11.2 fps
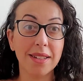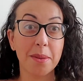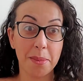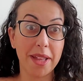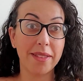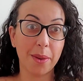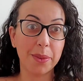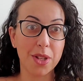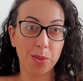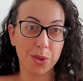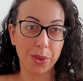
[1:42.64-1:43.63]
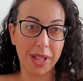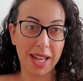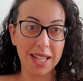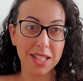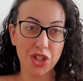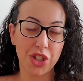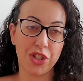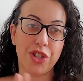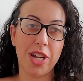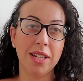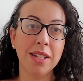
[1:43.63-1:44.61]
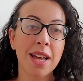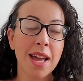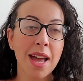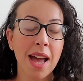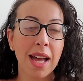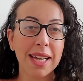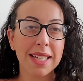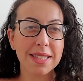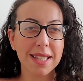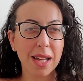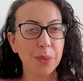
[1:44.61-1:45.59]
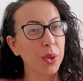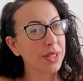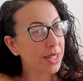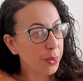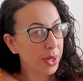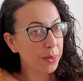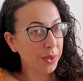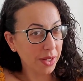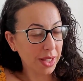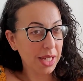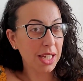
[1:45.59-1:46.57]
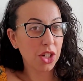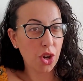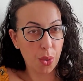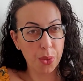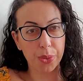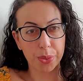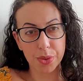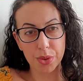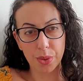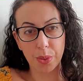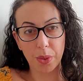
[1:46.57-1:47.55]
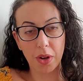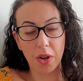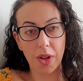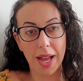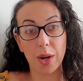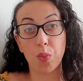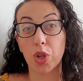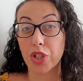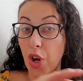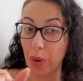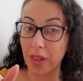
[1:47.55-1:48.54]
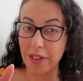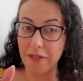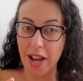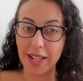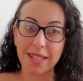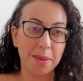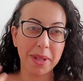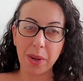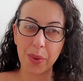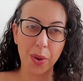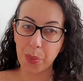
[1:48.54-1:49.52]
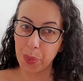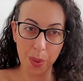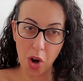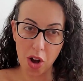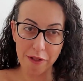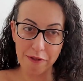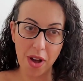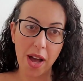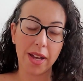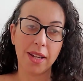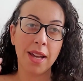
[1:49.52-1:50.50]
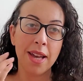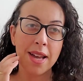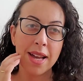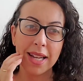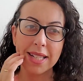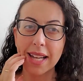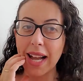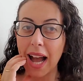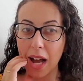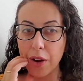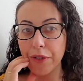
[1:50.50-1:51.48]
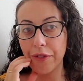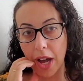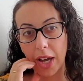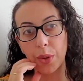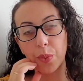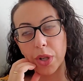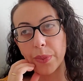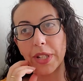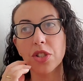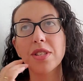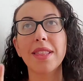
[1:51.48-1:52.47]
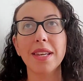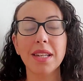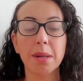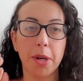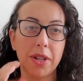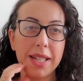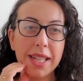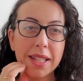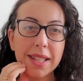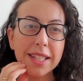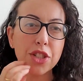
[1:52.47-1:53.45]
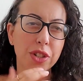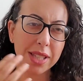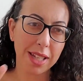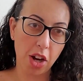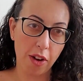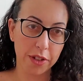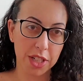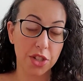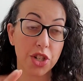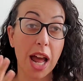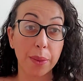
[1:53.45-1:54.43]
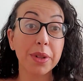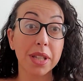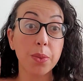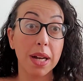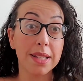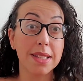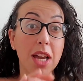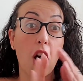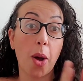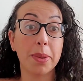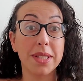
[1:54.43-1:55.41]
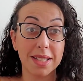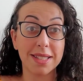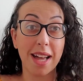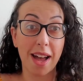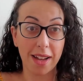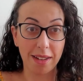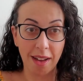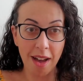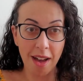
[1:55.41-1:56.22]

man that was homeschooling his children, he said, well, did we really go through school and we're totally fine? Because I'm like, we were all fine. He's like, how fine were we? Just think about it. And he, like, during the conversation, I really was the opposite side